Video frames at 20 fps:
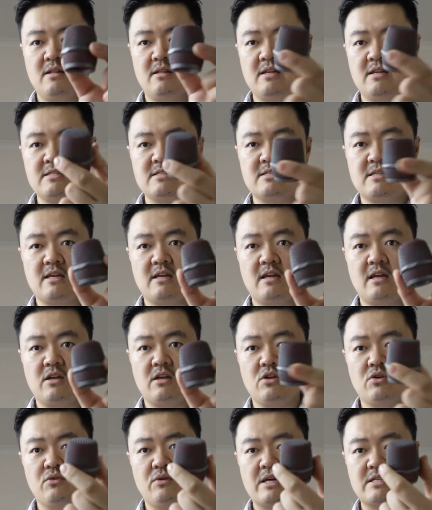This thing in
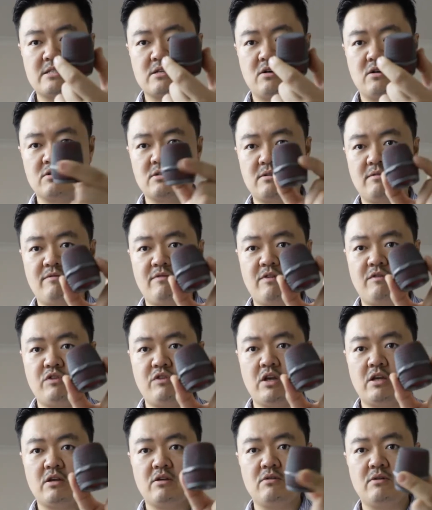US cost
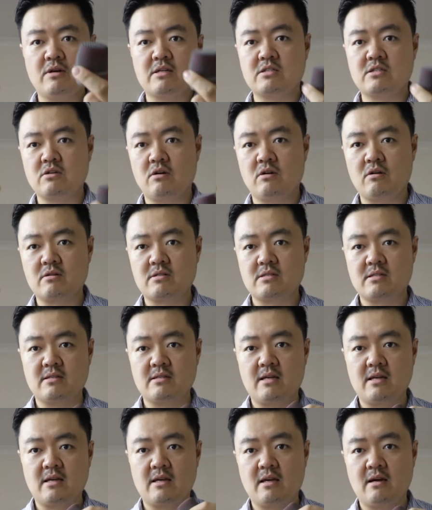15 US dollars,
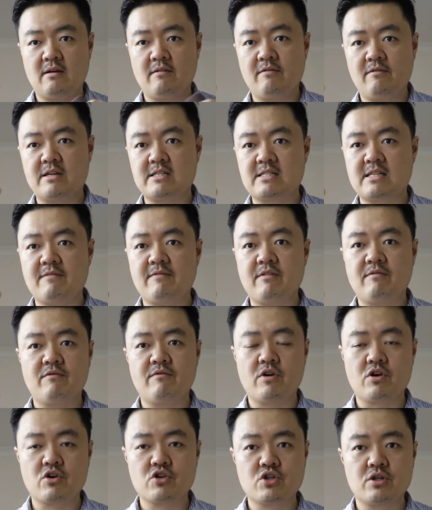the uh, V7
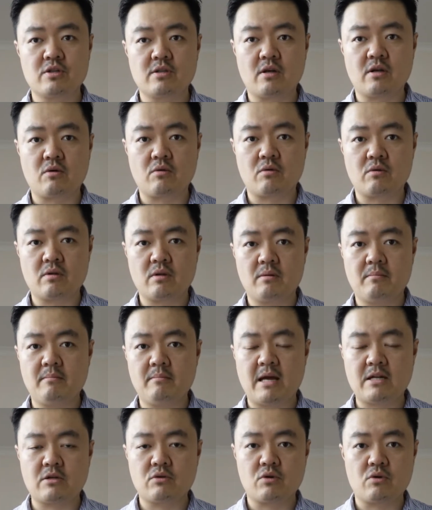version, the, the
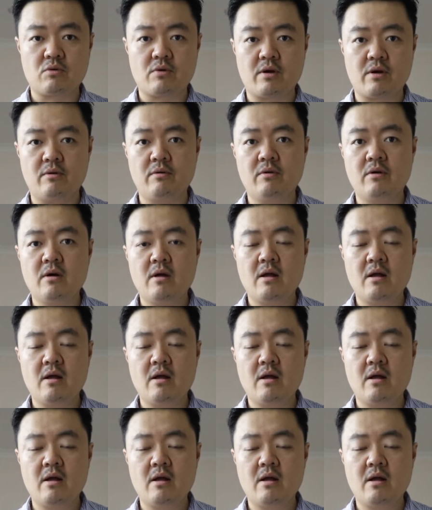metal grill.